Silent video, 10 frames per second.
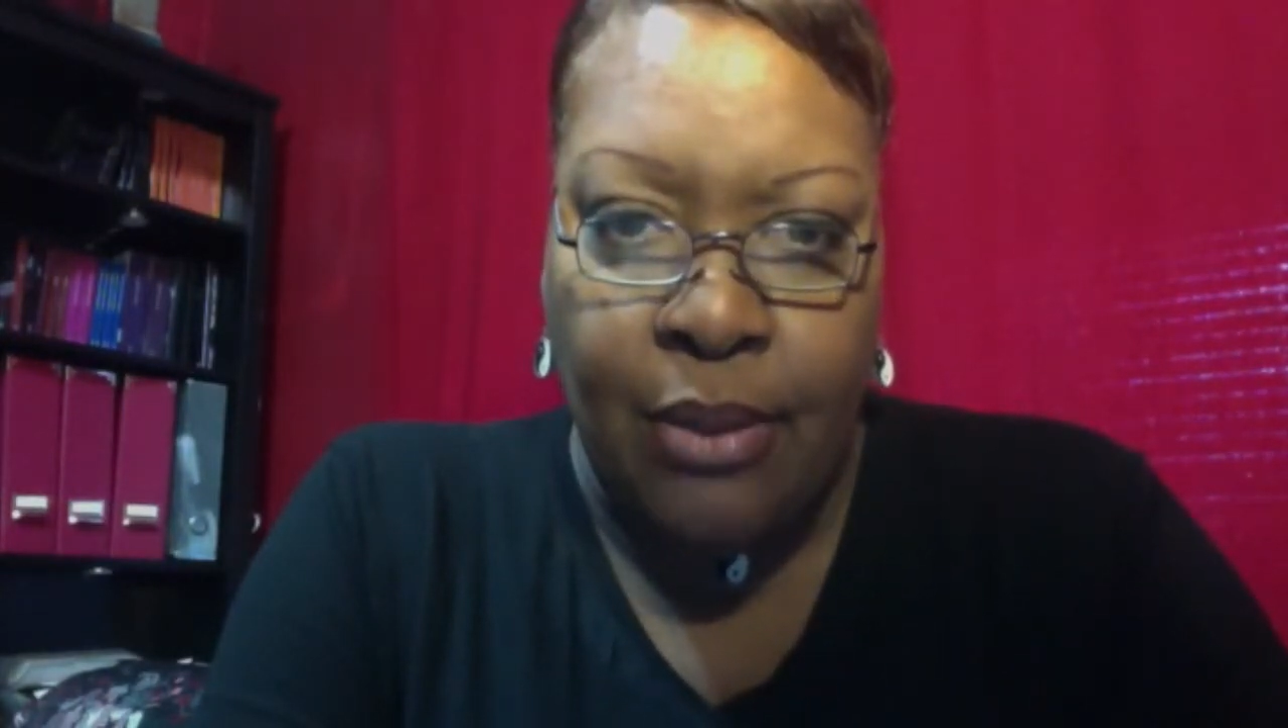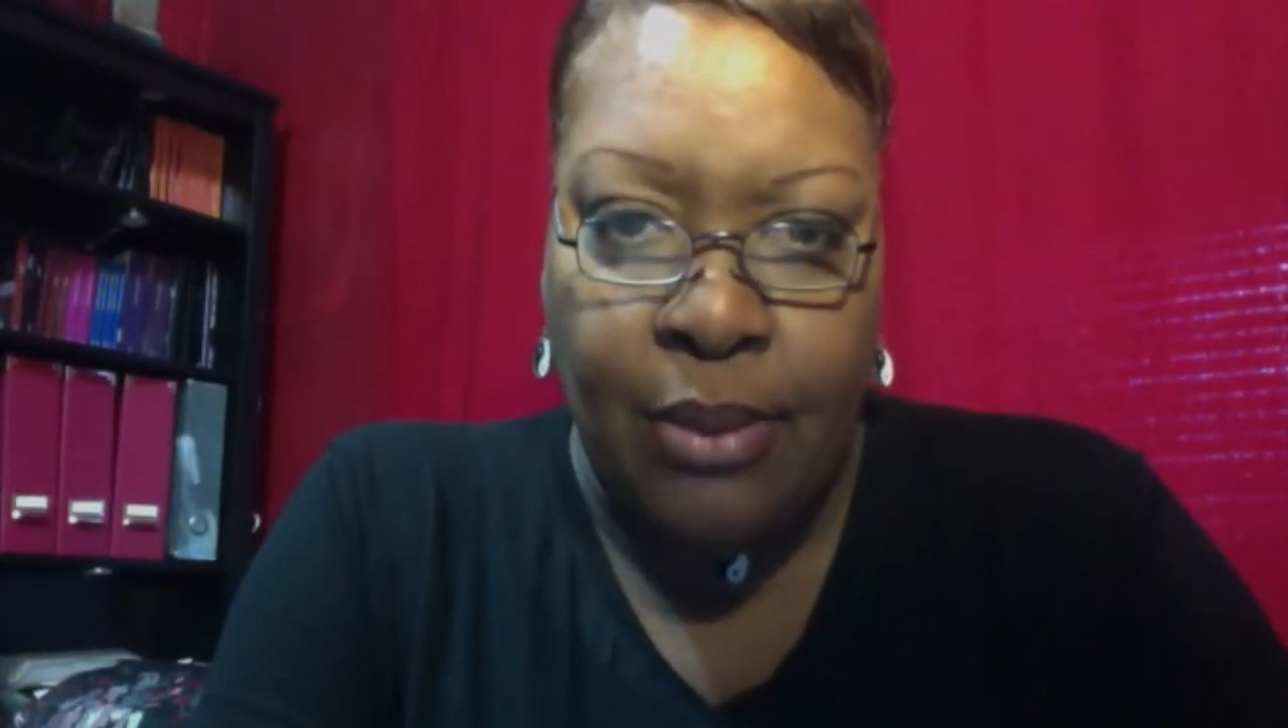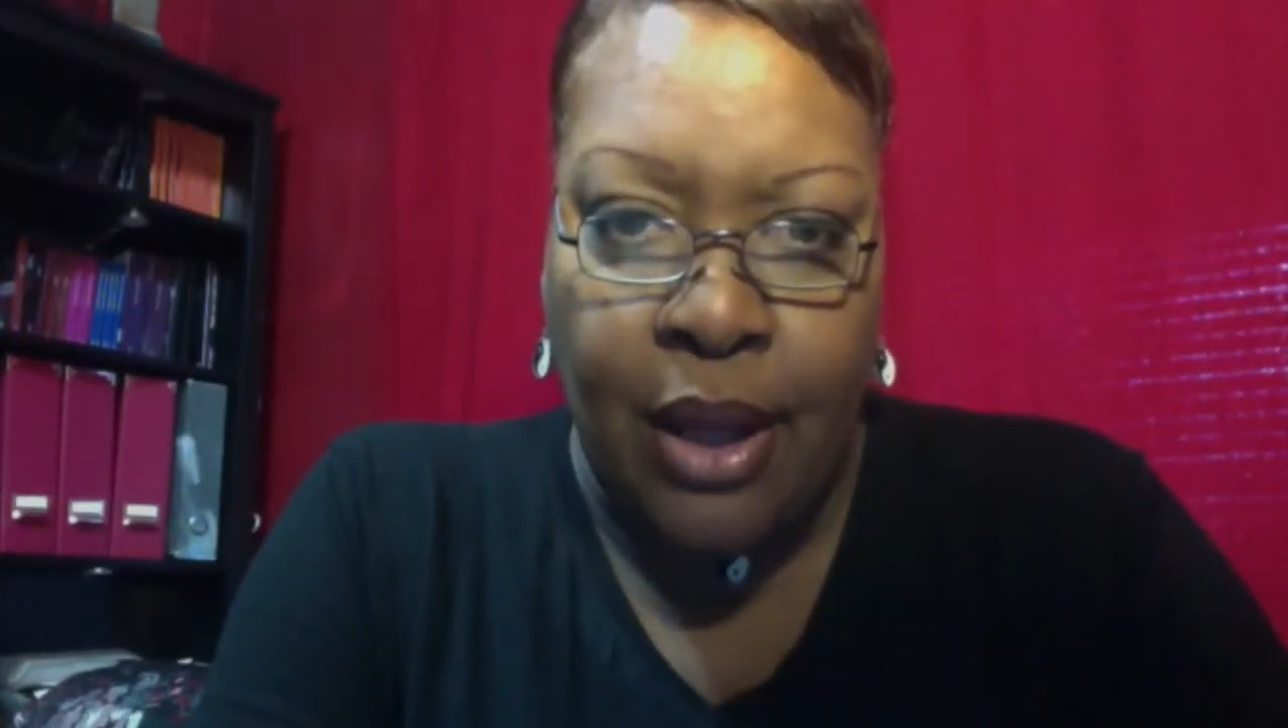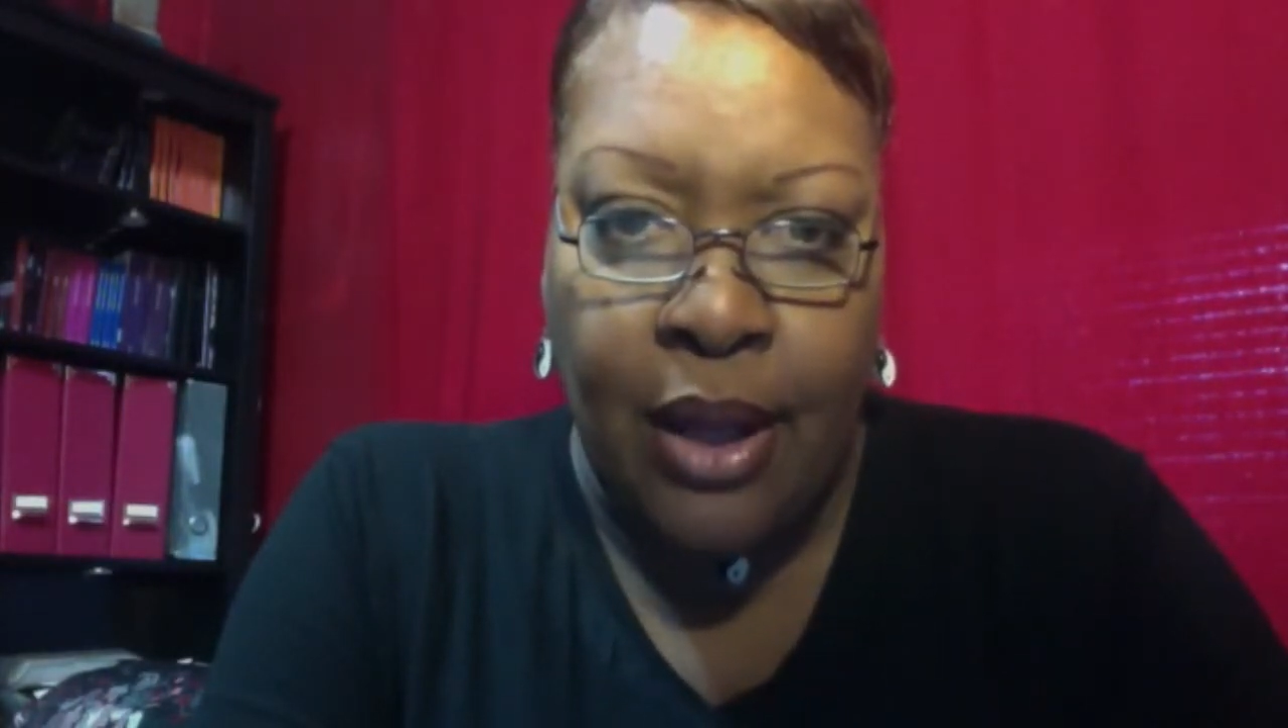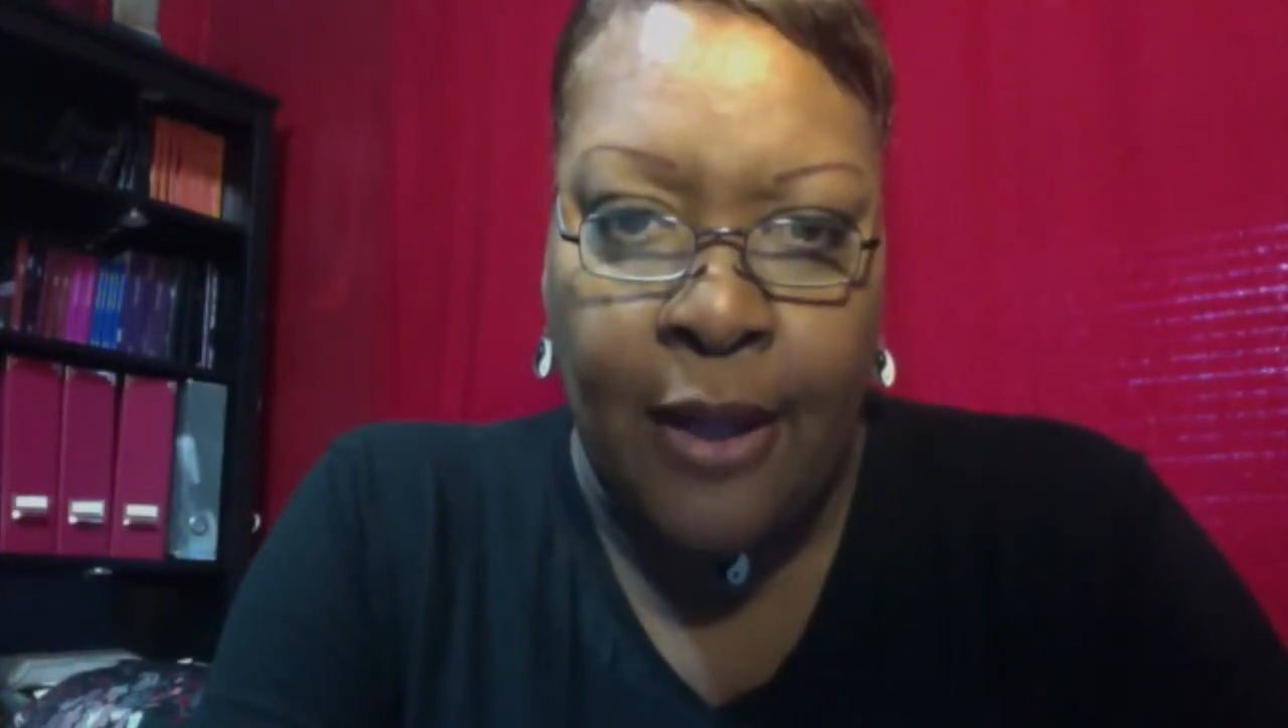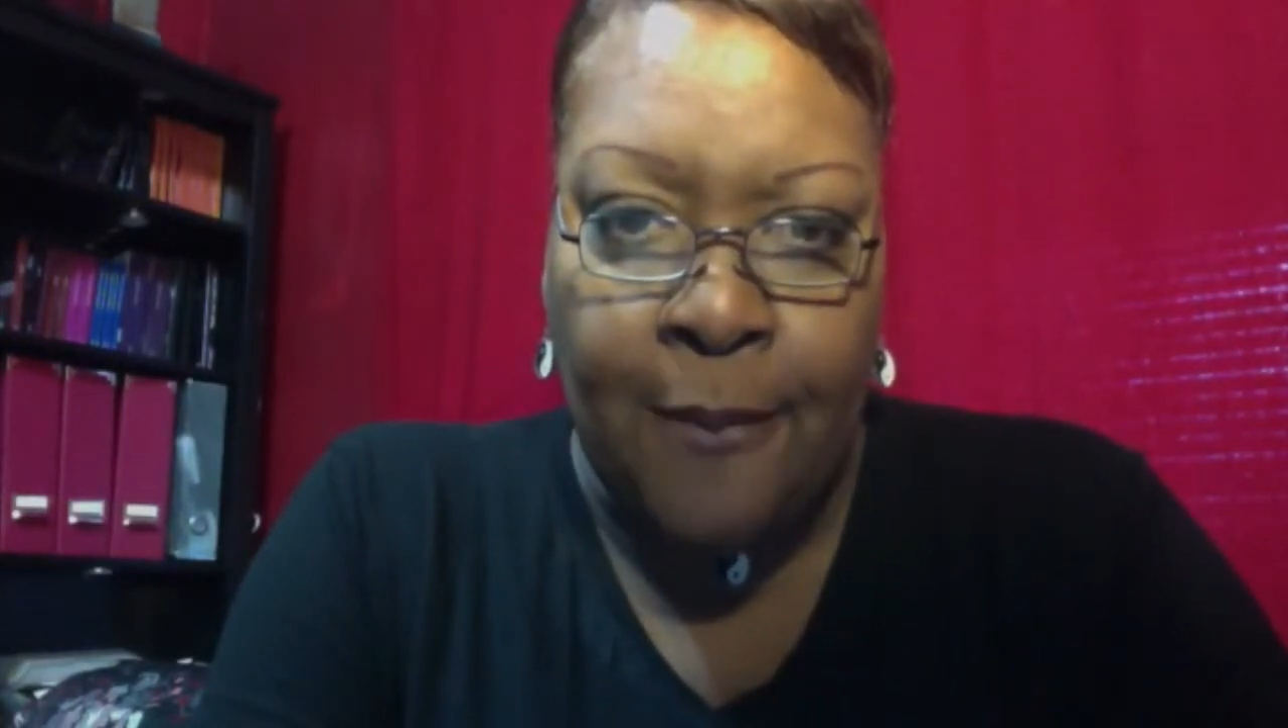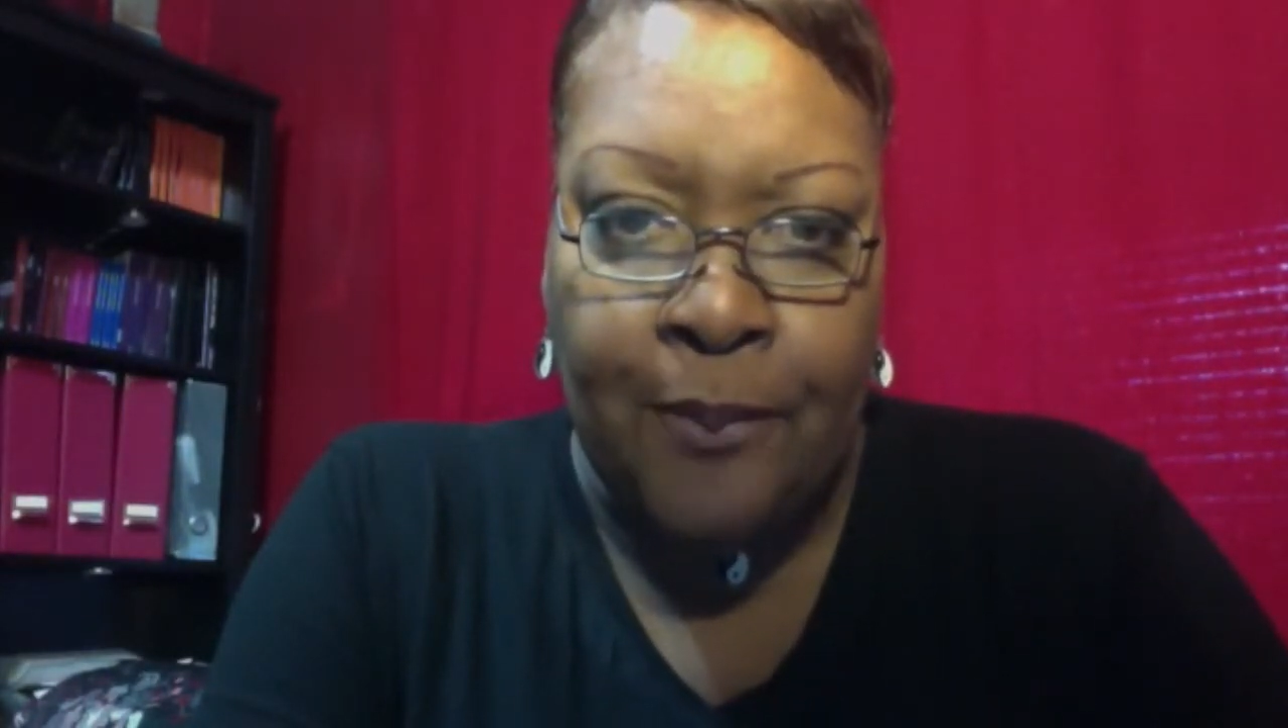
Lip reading: block,